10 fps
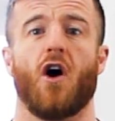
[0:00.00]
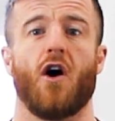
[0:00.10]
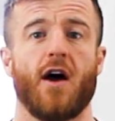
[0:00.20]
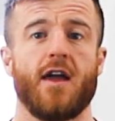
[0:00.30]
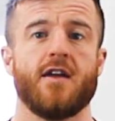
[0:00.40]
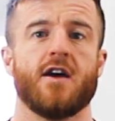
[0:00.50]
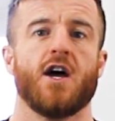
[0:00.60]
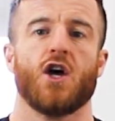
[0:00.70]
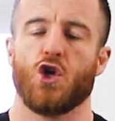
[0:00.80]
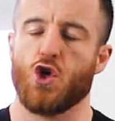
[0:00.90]
I
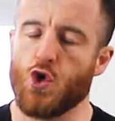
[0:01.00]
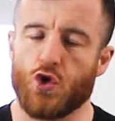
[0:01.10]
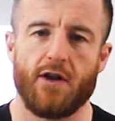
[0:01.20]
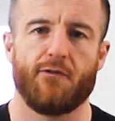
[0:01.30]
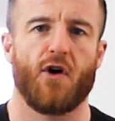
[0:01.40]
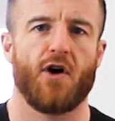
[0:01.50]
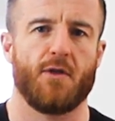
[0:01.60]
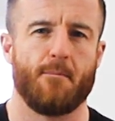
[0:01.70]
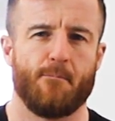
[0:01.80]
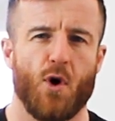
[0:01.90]
usually
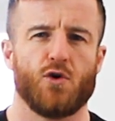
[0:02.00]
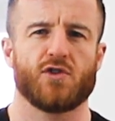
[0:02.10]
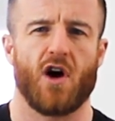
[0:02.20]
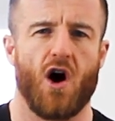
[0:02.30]
find that most